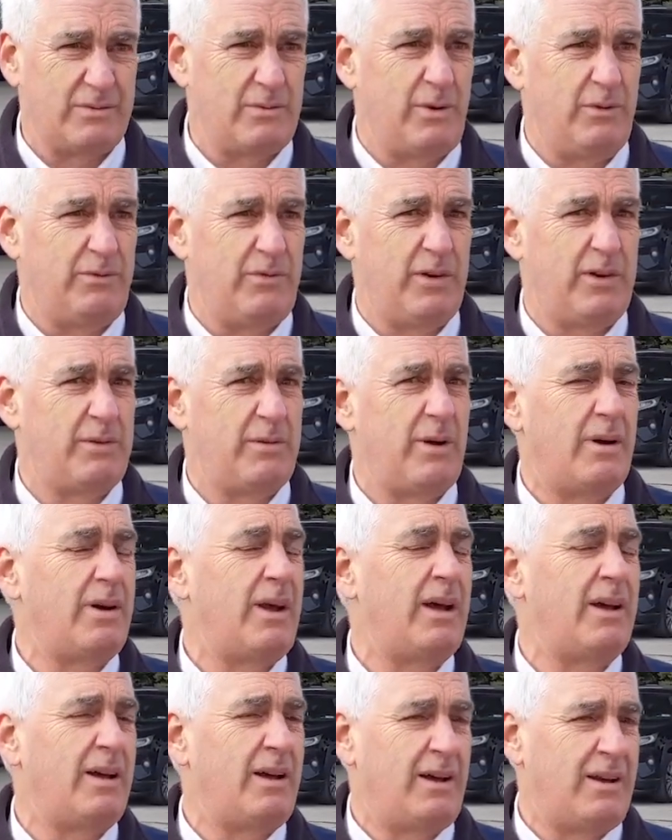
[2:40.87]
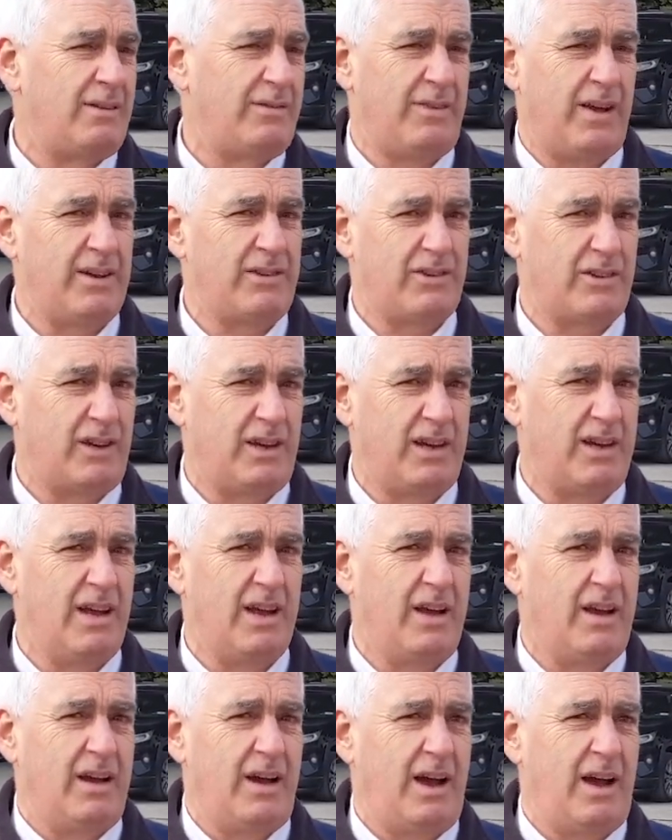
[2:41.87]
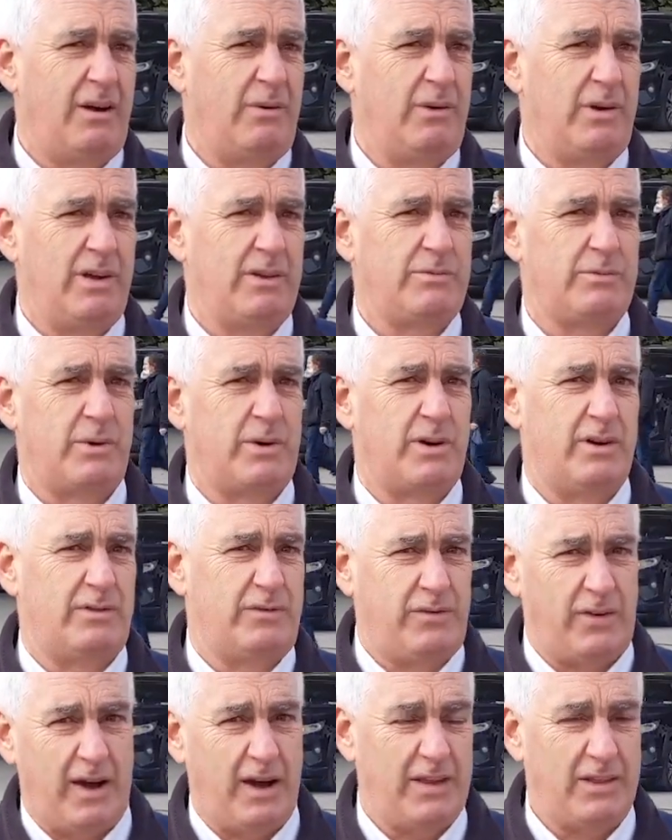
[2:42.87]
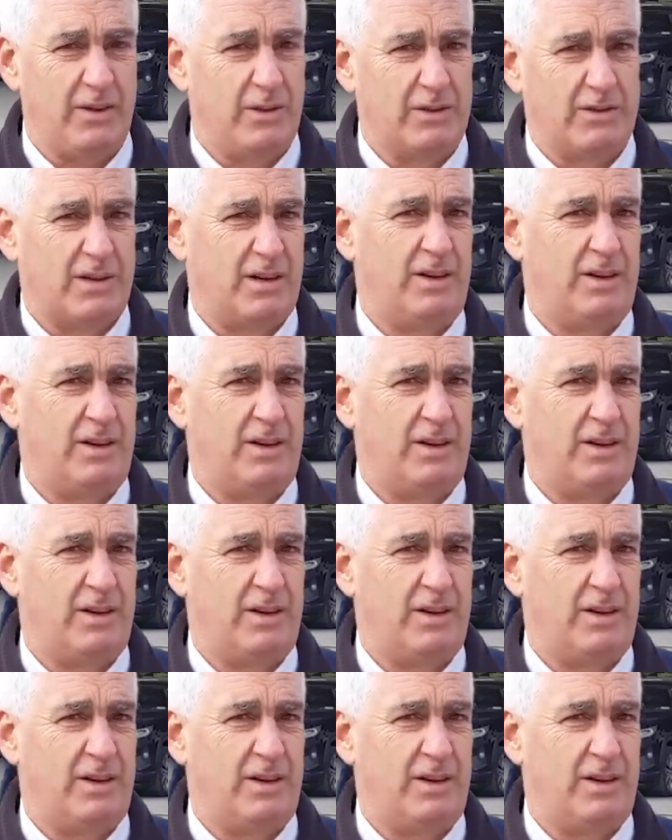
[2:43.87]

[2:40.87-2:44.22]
and we'll figure out eventually how it is we're going to find those.